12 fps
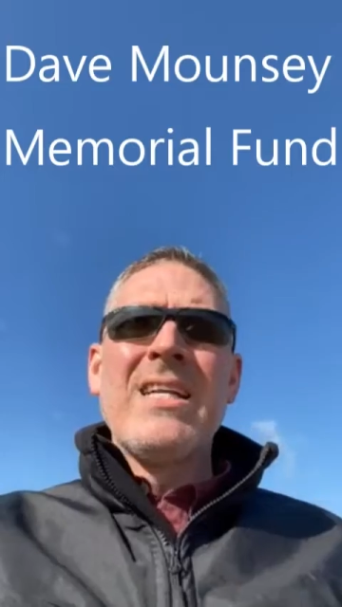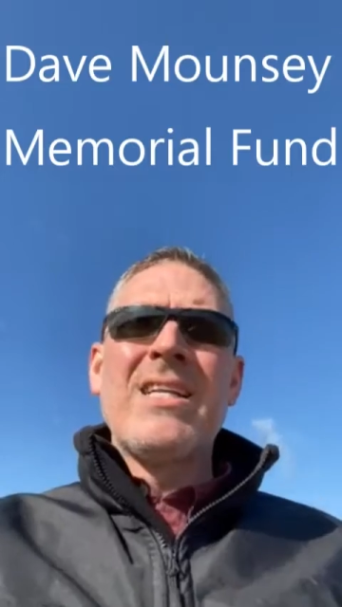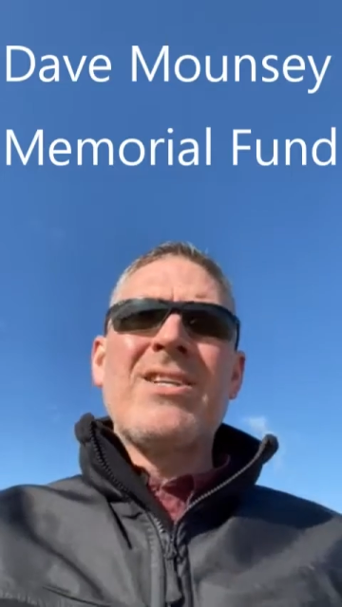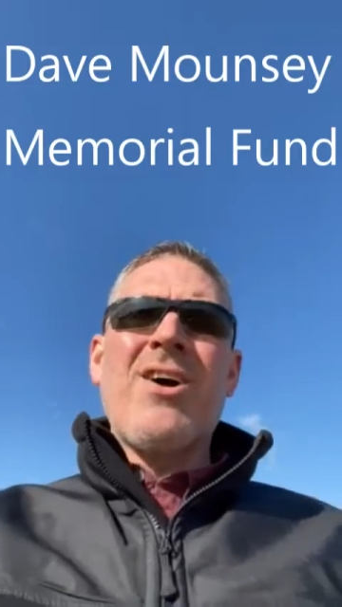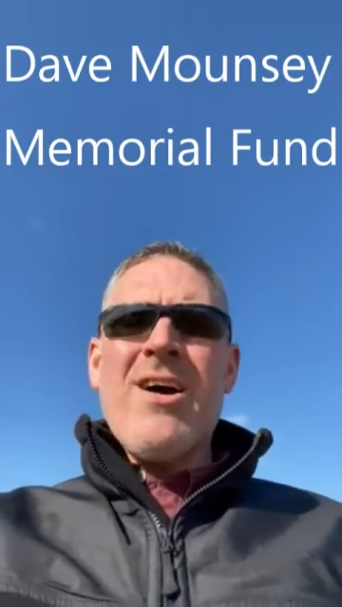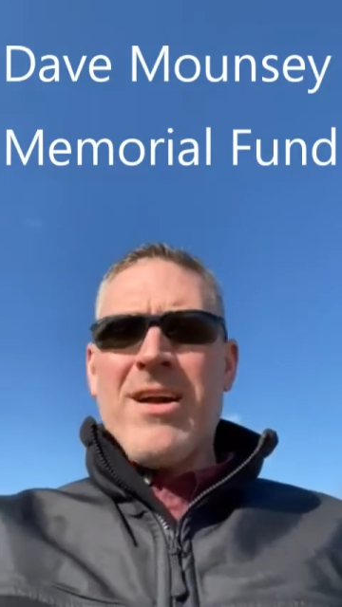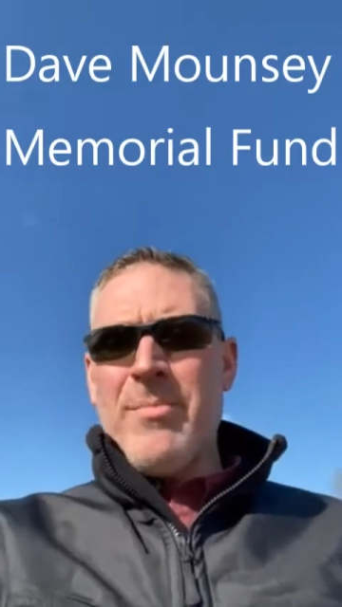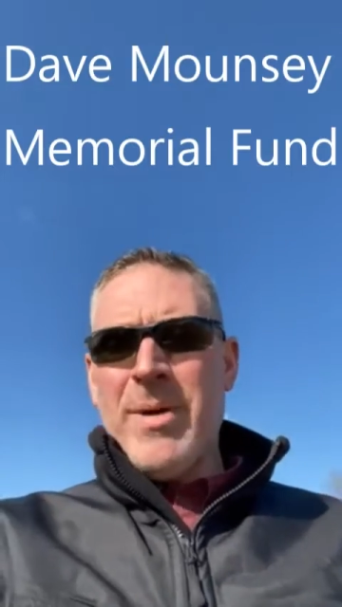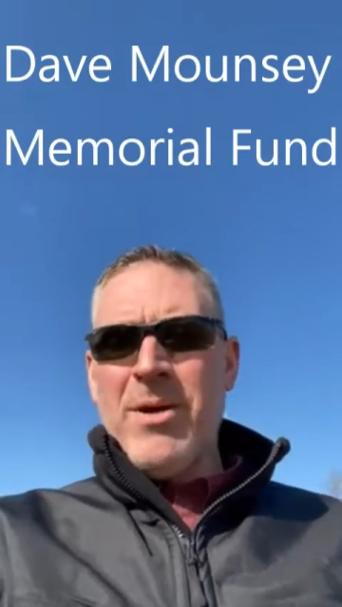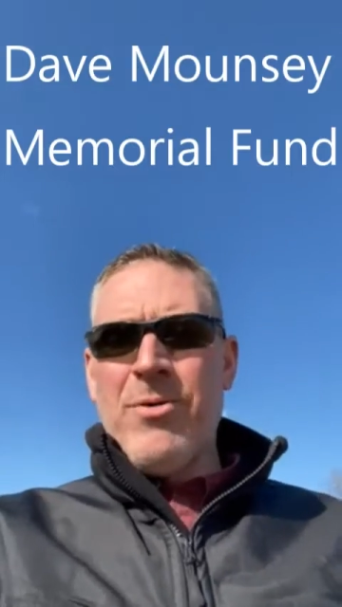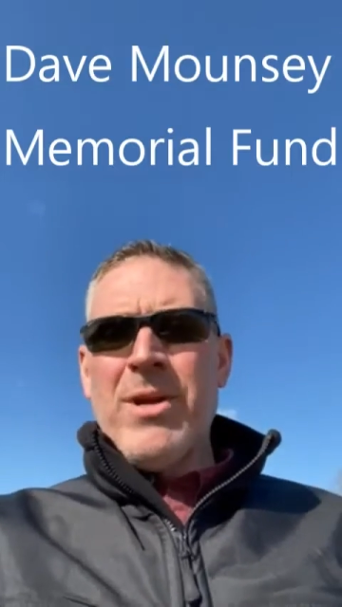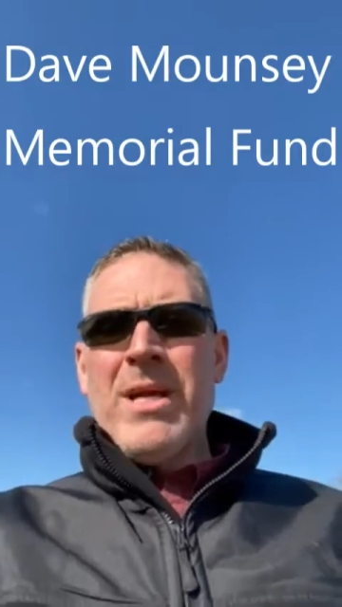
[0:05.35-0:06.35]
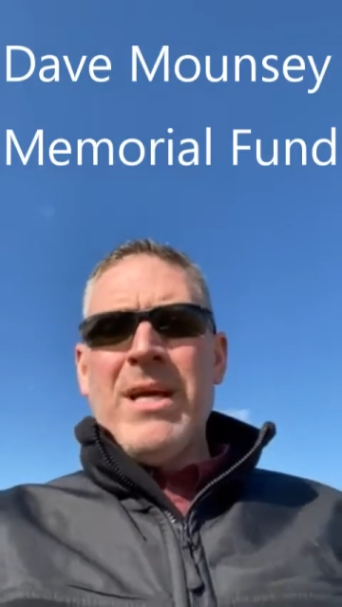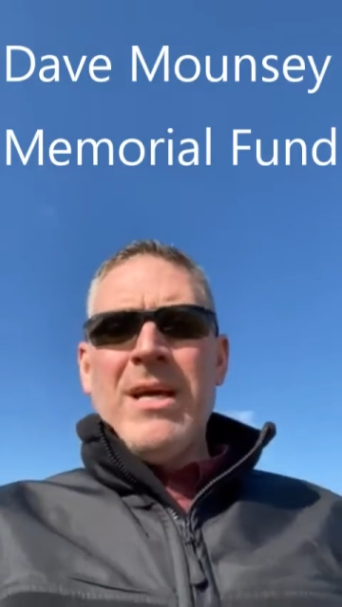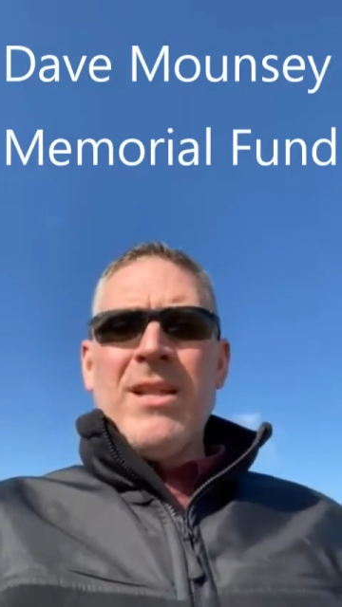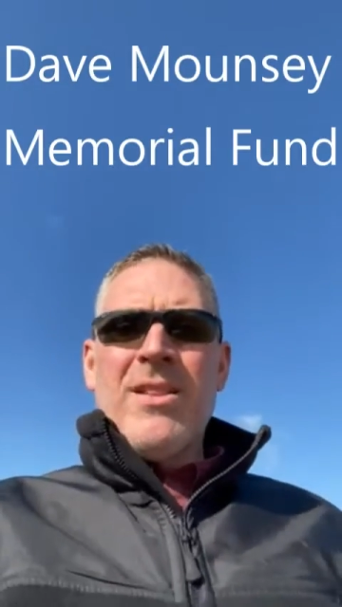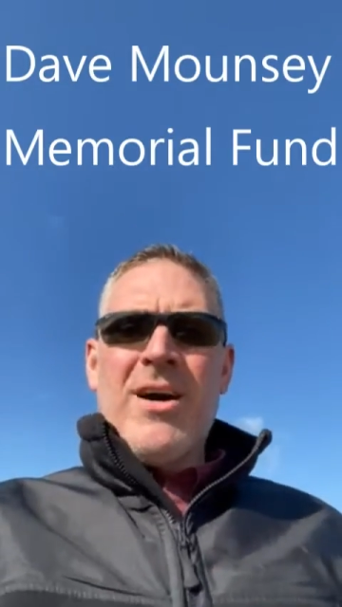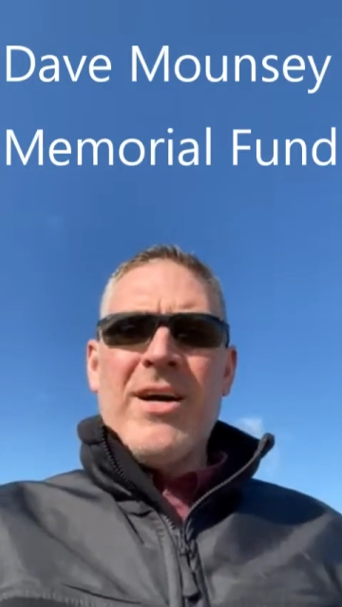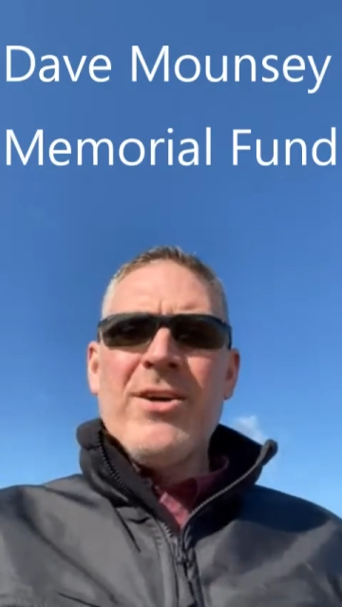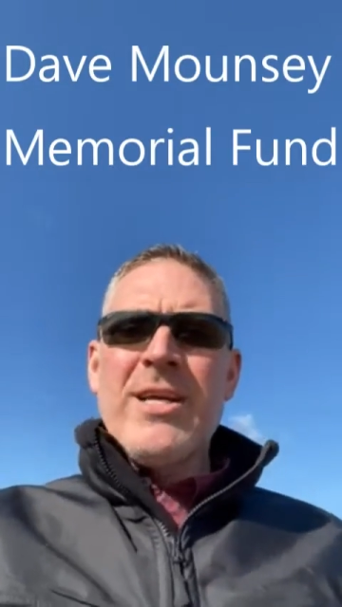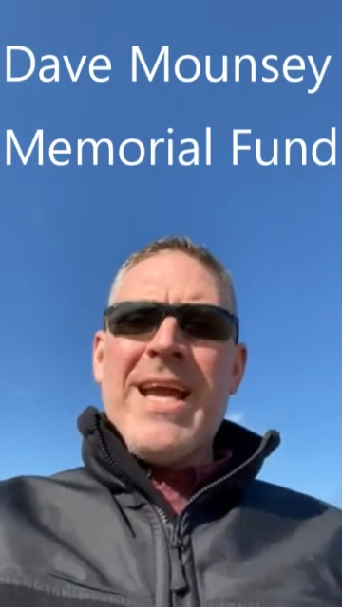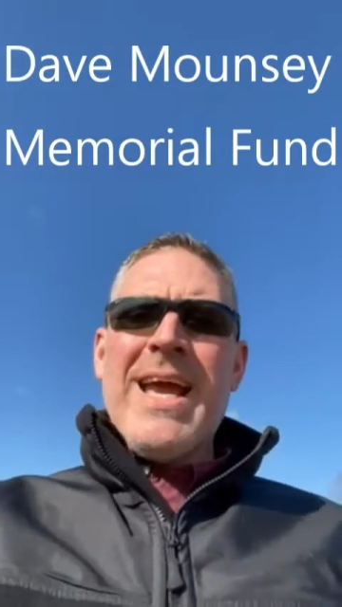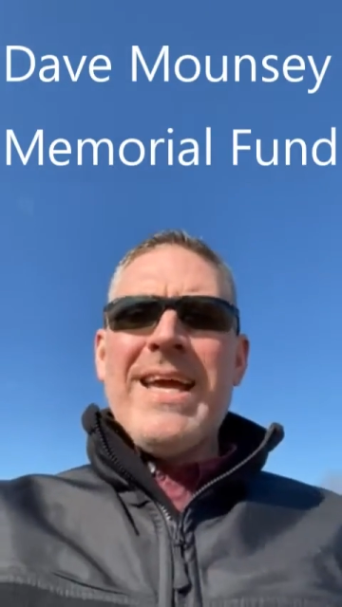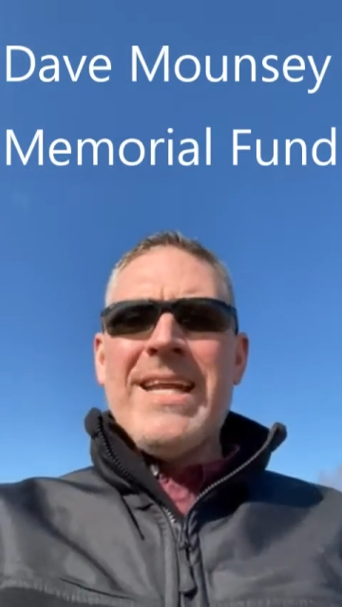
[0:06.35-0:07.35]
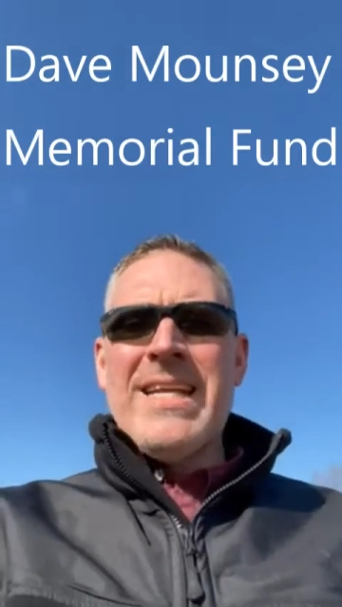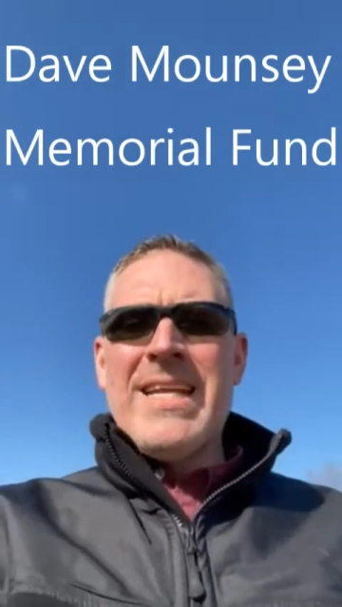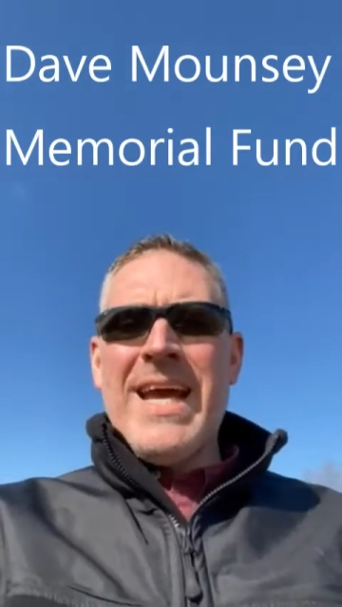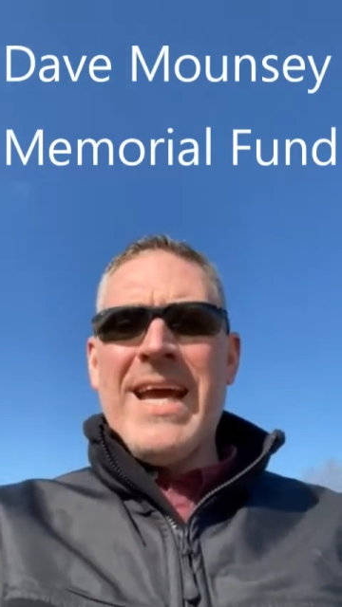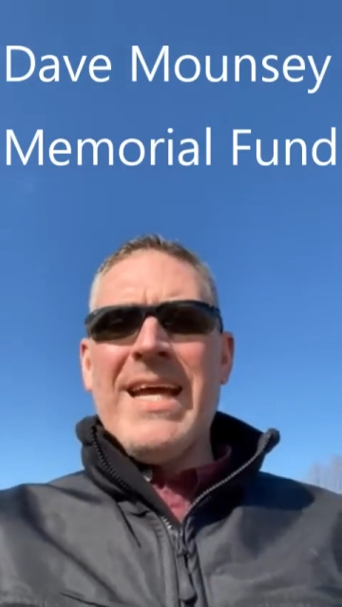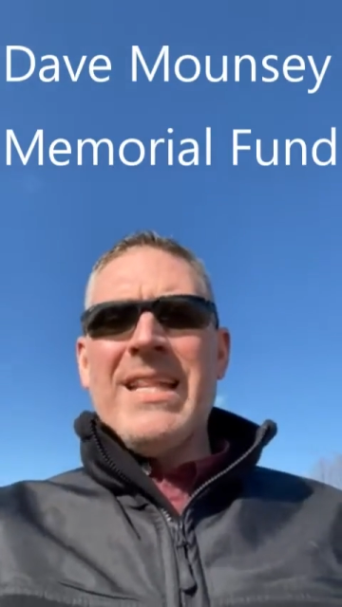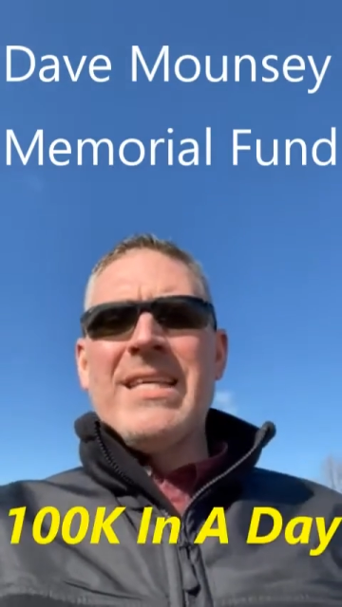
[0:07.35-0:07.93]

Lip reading: to talk about the 100K in a day